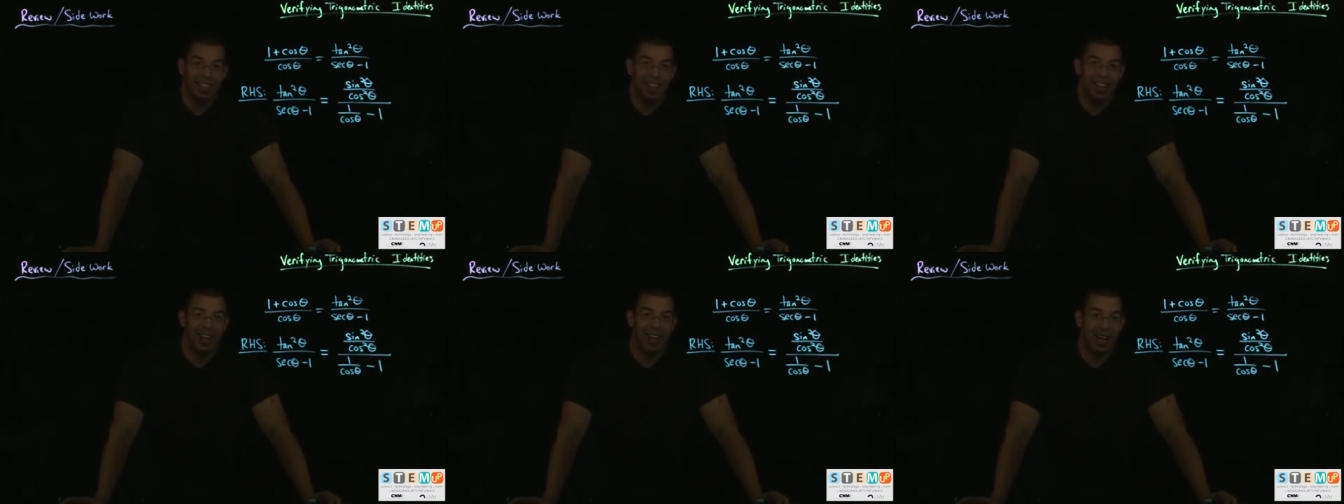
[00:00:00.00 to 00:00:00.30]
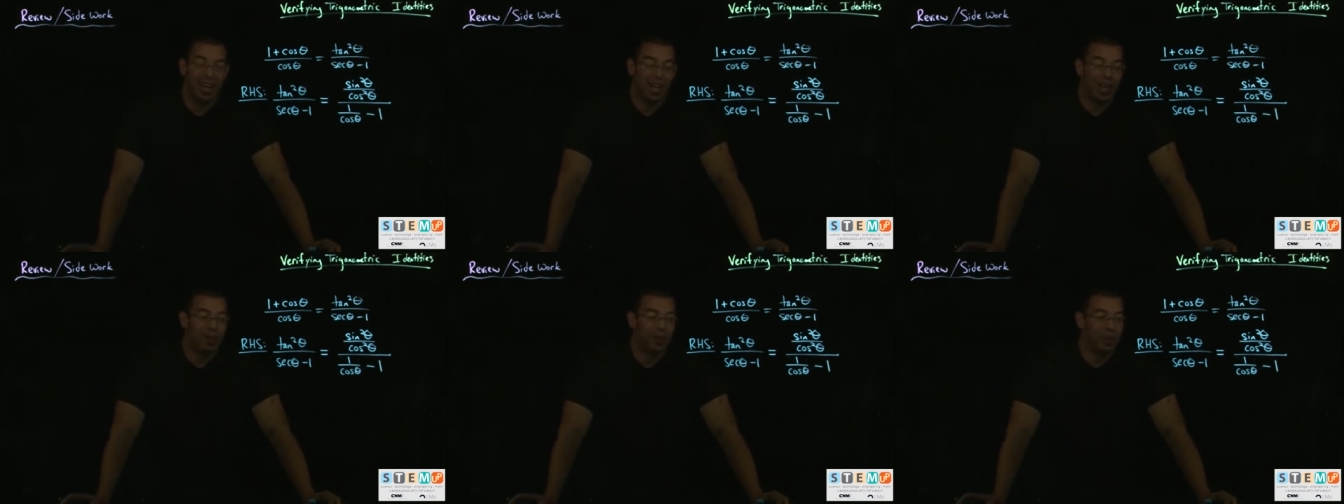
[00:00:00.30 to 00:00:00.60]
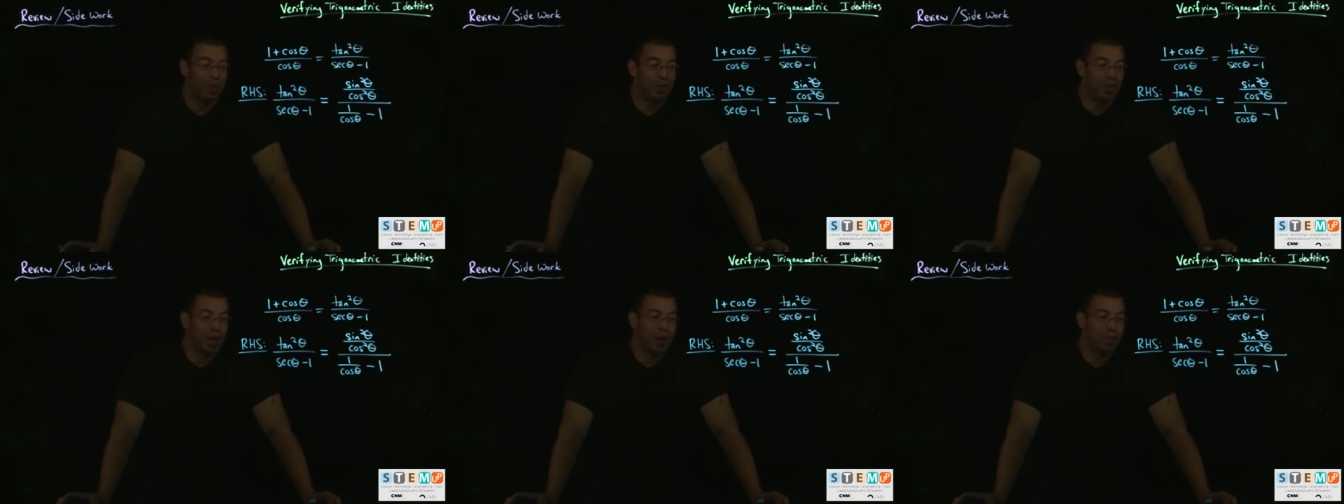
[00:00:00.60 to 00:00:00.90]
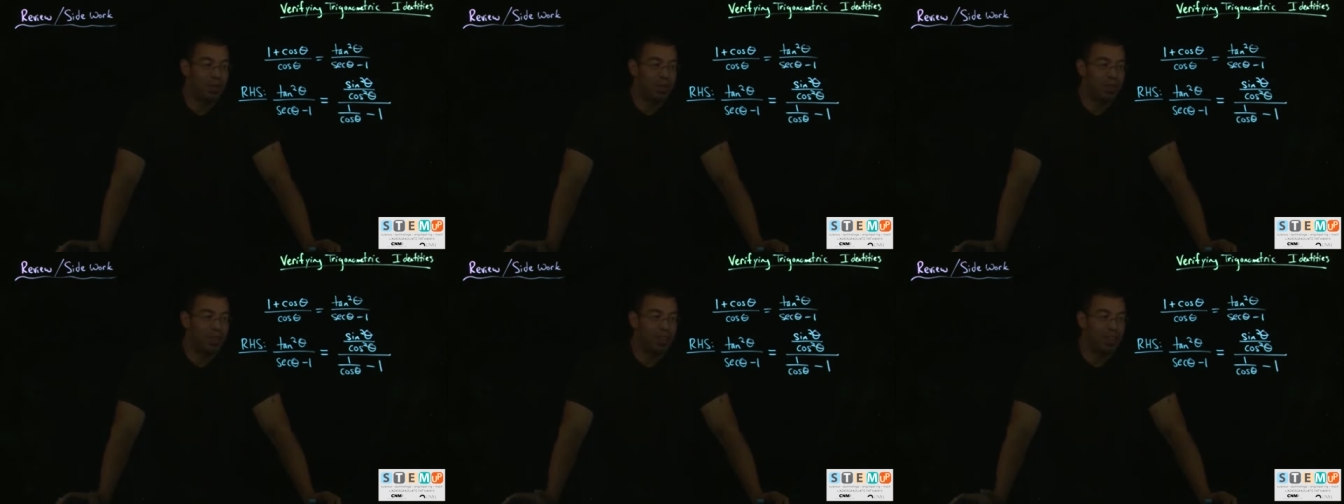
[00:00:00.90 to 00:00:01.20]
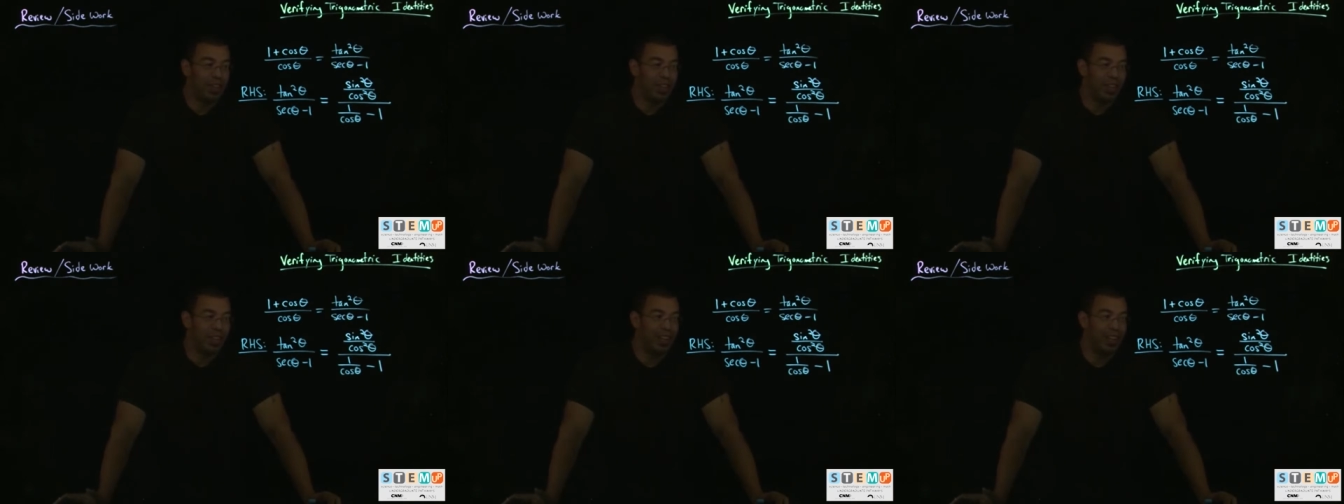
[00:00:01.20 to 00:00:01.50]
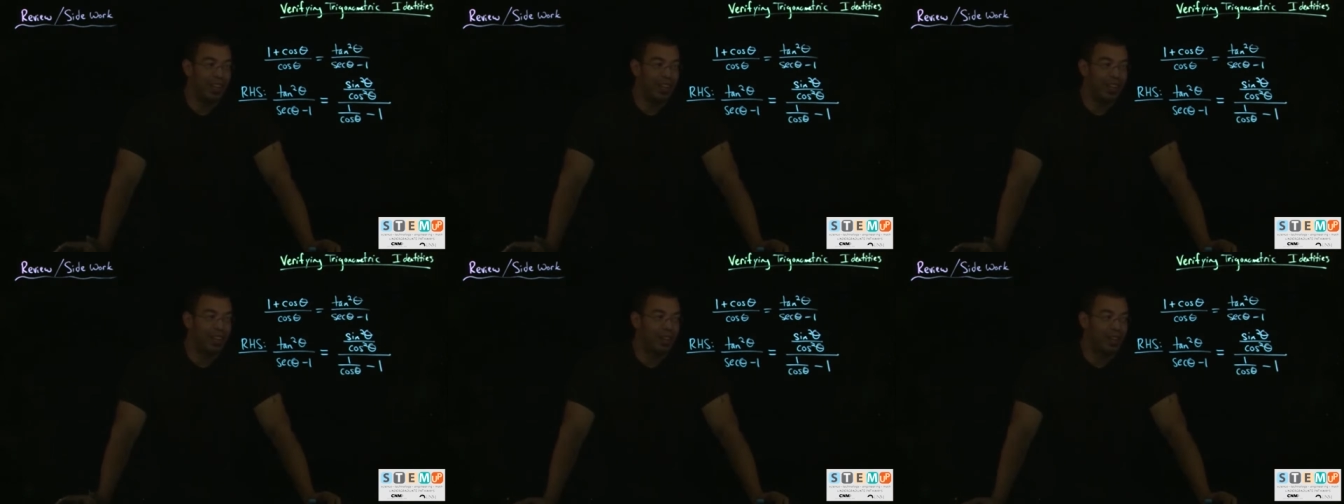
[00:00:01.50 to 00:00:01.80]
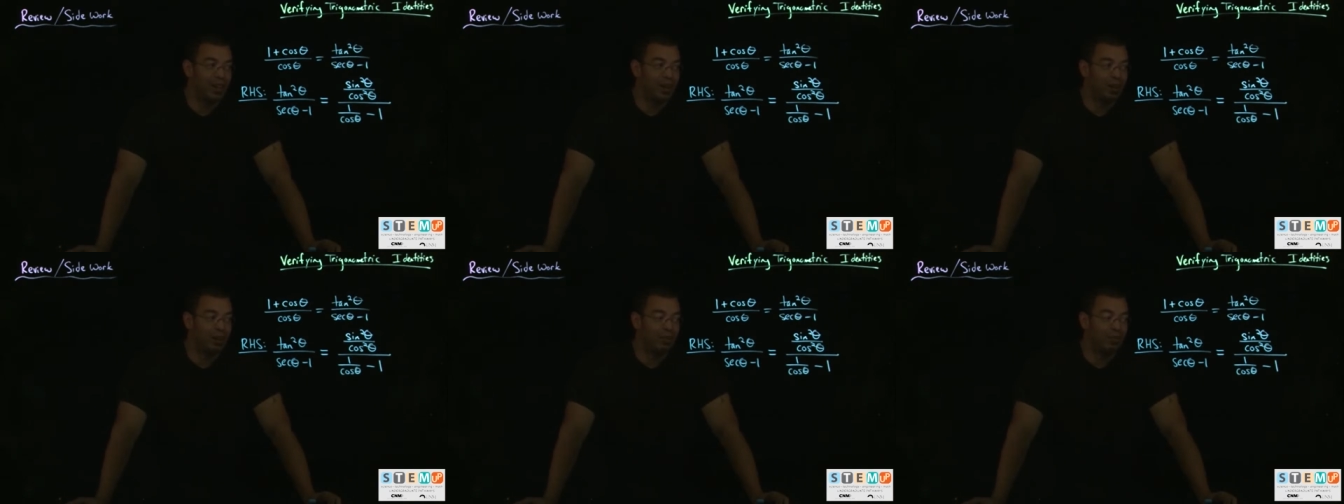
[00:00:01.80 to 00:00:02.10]
and we might be thinking, you
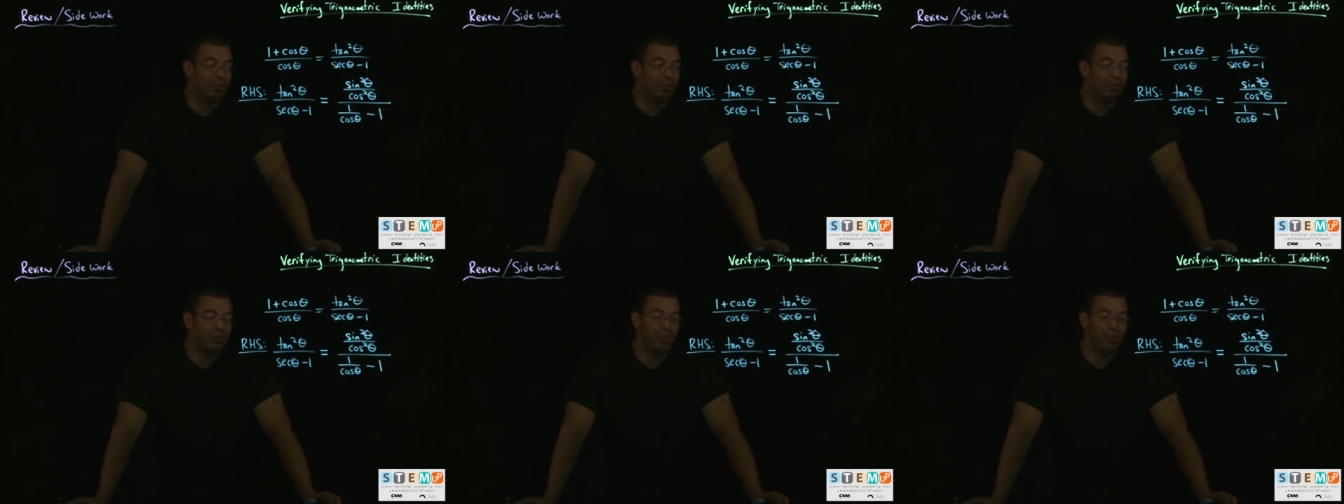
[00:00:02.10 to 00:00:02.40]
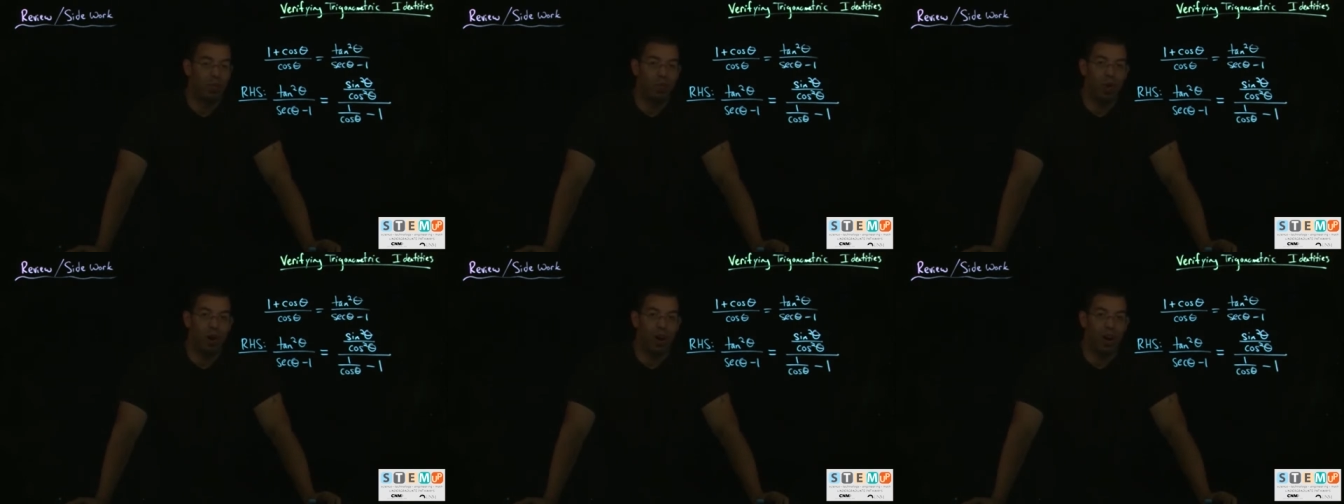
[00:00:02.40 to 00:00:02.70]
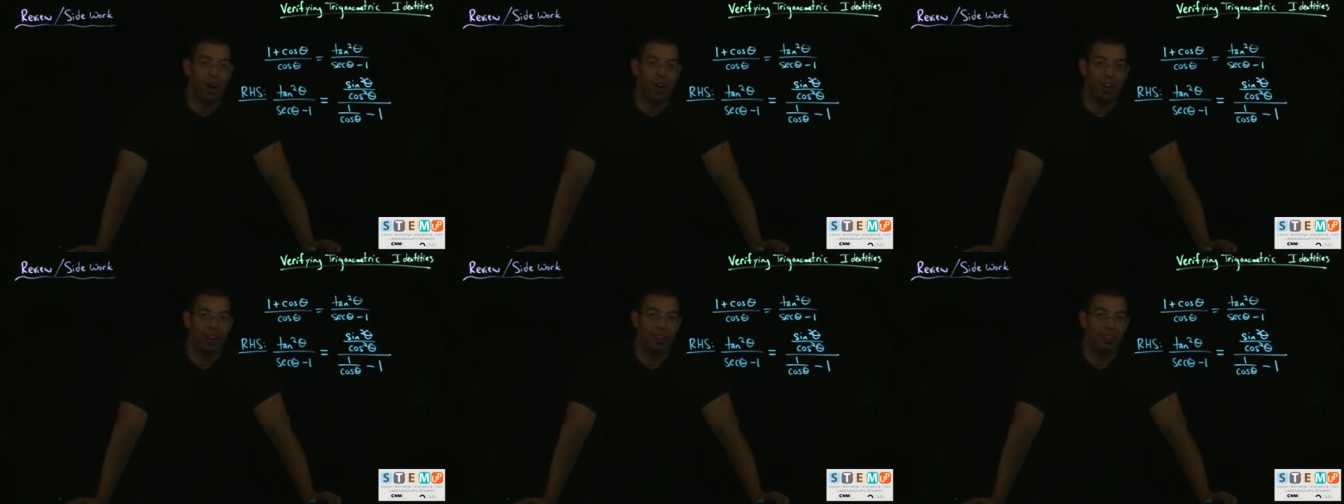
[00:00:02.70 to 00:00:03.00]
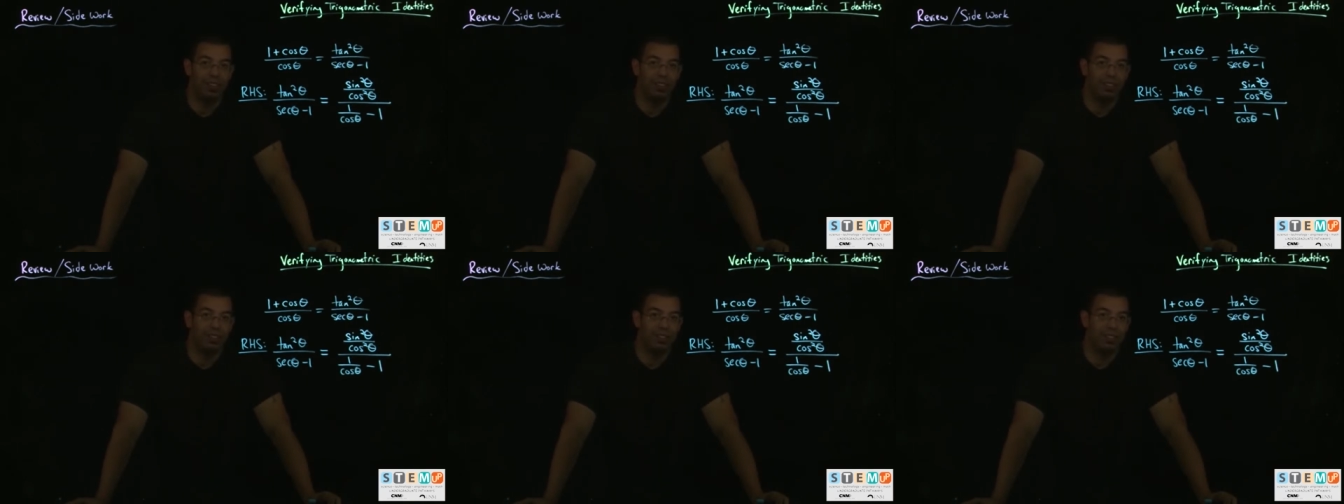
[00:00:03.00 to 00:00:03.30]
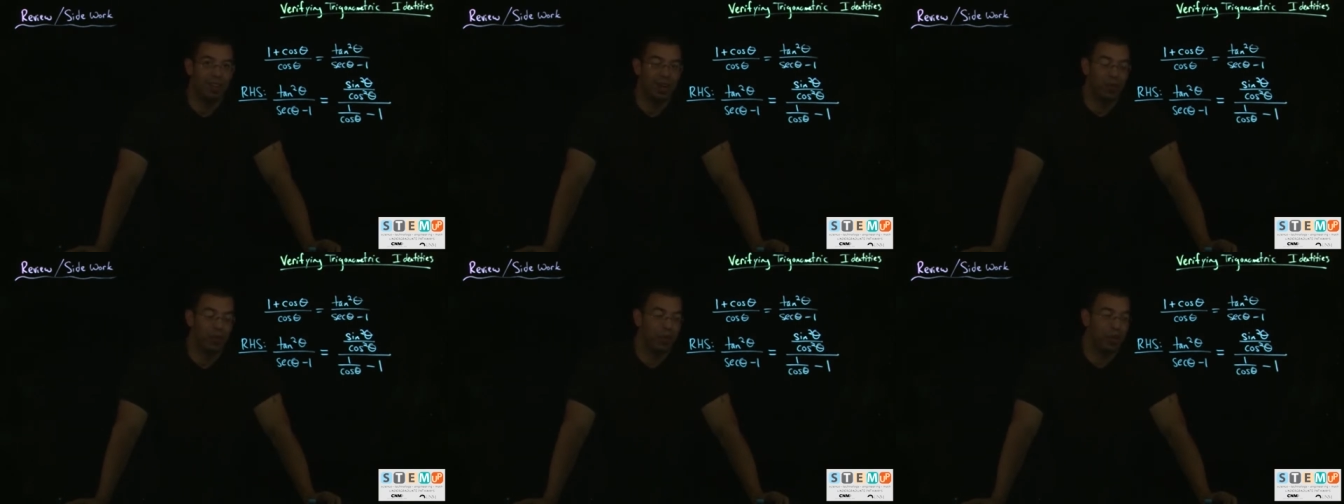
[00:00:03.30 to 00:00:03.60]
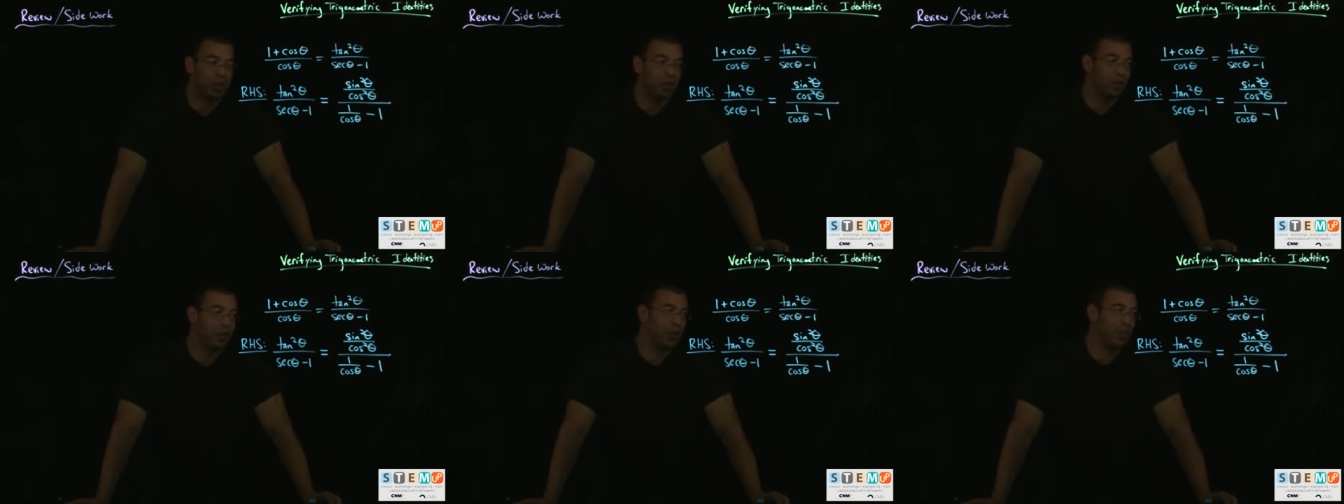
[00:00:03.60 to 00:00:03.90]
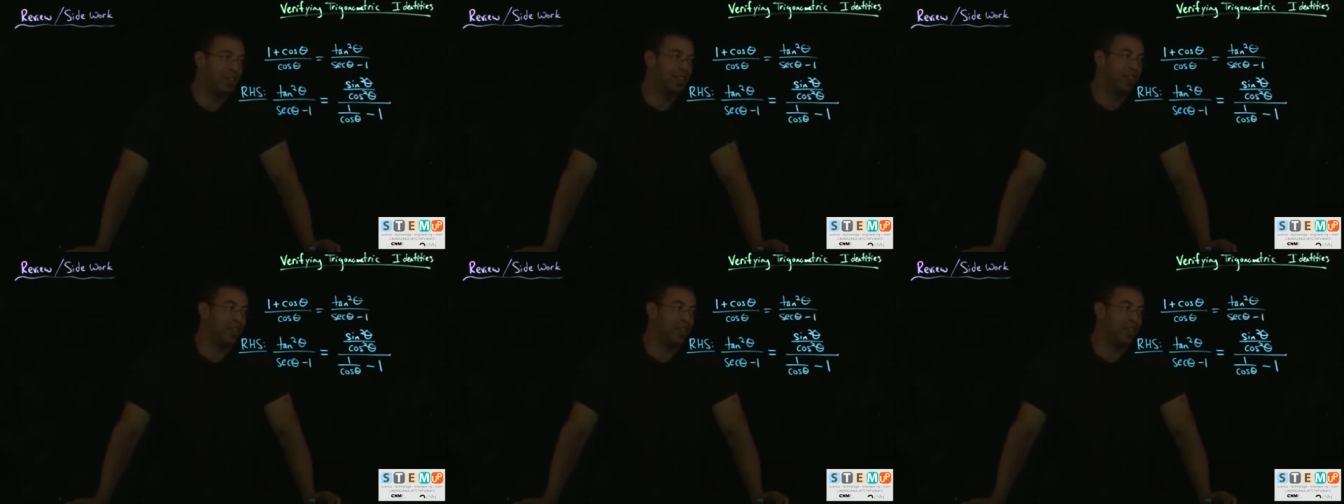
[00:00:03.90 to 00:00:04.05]
know, why are we doing